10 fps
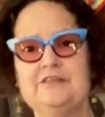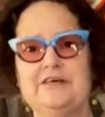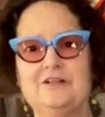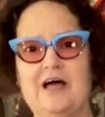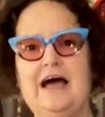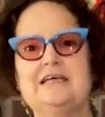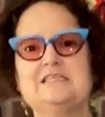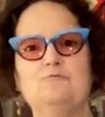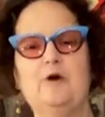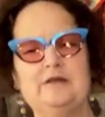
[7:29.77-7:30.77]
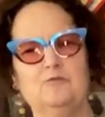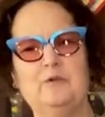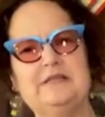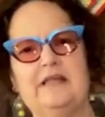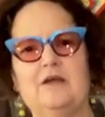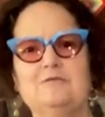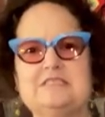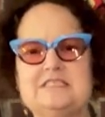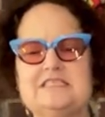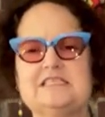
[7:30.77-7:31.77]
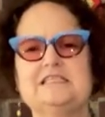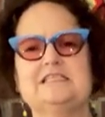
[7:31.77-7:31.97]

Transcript: They'll ask, what language is it?